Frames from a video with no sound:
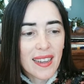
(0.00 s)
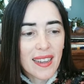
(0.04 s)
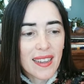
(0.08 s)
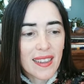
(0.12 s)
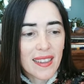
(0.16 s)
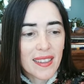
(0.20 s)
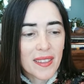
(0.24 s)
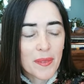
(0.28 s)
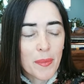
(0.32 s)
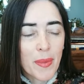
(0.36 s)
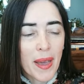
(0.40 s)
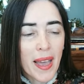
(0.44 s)

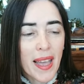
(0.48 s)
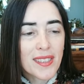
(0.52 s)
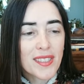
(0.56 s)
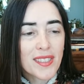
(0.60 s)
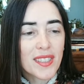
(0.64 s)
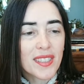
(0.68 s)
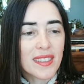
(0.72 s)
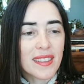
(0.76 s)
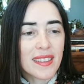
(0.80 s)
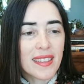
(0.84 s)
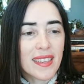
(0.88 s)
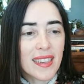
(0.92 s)

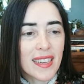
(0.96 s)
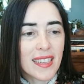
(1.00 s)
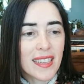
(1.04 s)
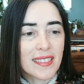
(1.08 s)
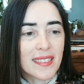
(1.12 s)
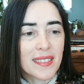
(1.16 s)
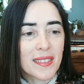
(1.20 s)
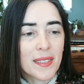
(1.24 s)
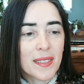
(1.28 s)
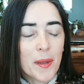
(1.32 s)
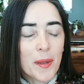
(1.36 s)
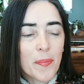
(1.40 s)
imagine
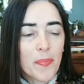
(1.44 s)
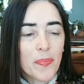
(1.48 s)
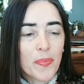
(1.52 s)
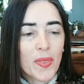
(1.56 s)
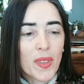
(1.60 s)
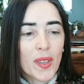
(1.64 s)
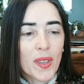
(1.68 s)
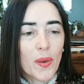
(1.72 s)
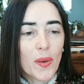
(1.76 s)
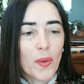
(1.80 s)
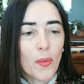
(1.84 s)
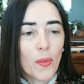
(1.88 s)
that
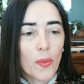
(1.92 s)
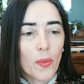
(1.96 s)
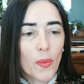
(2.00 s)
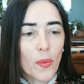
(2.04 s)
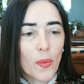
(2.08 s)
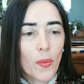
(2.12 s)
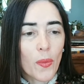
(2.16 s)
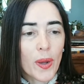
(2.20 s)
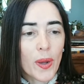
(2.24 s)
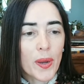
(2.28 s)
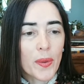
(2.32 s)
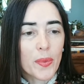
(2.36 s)

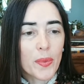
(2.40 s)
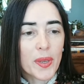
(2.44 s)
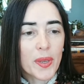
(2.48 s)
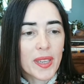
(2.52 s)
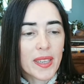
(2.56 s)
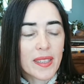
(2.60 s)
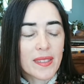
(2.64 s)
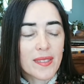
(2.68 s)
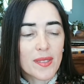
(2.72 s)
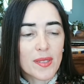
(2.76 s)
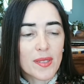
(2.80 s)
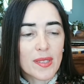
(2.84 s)
when we
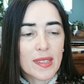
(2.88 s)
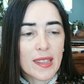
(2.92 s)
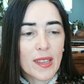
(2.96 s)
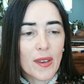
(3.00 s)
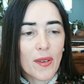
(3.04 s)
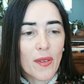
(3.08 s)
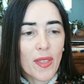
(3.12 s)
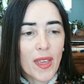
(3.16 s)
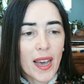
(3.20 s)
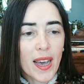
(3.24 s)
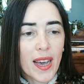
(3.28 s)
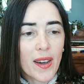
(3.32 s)
get to
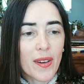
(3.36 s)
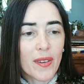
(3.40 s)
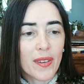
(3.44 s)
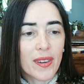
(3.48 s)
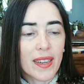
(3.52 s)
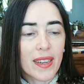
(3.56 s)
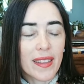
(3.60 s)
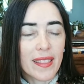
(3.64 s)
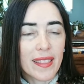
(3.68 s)
slow down,